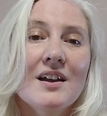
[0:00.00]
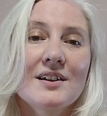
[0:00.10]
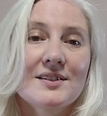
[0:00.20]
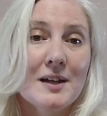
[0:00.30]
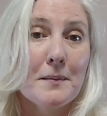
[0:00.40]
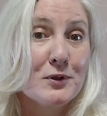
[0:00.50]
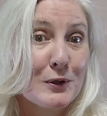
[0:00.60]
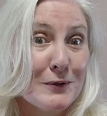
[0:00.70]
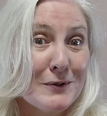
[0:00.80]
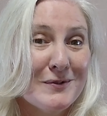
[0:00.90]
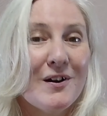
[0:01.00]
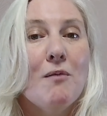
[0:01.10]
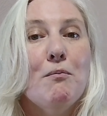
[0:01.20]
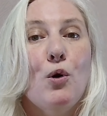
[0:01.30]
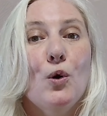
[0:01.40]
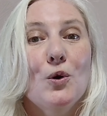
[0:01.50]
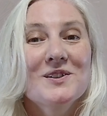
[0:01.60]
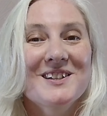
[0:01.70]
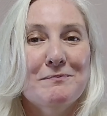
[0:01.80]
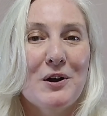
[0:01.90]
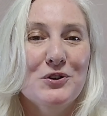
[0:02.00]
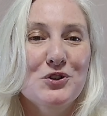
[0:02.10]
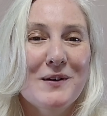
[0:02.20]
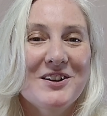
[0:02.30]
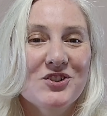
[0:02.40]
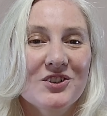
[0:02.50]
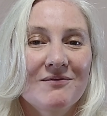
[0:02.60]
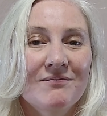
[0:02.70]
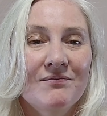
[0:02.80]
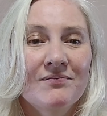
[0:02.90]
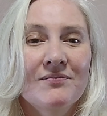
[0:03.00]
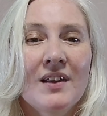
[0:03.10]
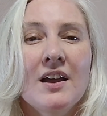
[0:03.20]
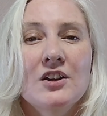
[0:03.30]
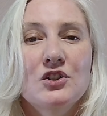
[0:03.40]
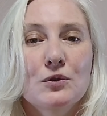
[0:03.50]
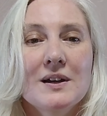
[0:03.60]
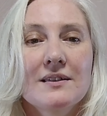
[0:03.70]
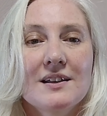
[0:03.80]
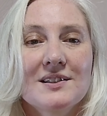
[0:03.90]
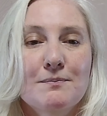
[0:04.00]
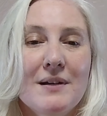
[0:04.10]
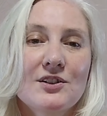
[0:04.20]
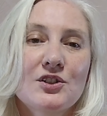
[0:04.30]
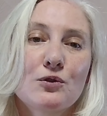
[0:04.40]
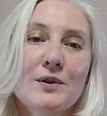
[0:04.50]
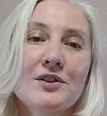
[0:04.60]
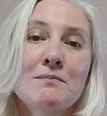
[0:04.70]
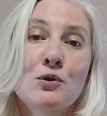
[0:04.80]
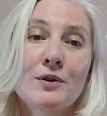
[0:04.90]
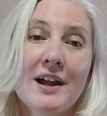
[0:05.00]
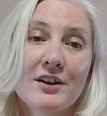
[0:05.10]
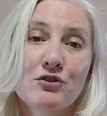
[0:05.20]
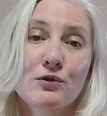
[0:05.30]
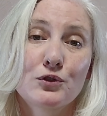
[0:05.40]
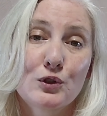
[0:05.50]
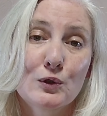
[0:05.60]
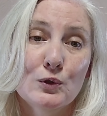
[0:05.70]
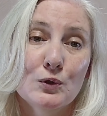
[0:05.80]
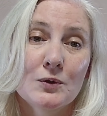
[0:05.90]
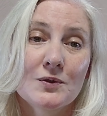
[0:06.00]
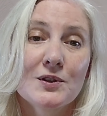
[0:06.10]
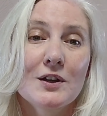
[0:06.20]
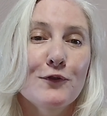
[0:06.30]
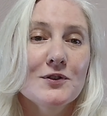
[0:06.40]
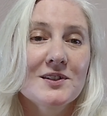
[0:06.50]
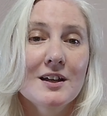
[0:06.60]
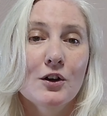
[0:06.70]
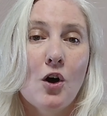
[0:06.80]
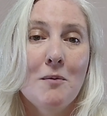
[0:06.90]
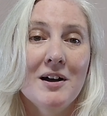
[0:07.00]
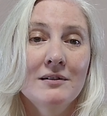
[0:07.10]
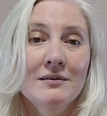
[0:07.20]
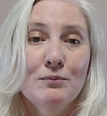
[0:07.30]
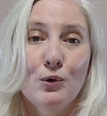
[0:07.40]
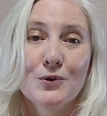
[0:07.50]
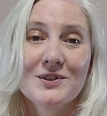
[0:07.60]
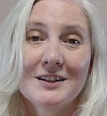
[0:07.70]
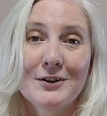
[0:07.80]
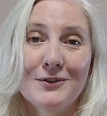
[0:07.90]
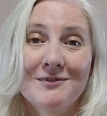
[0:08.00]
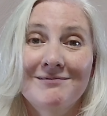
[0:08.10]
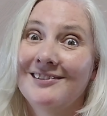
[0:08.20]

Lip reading: Step 2, pause at punctuation. Doing this makes your rhythm more natural too. So if you see a comma, pause a little.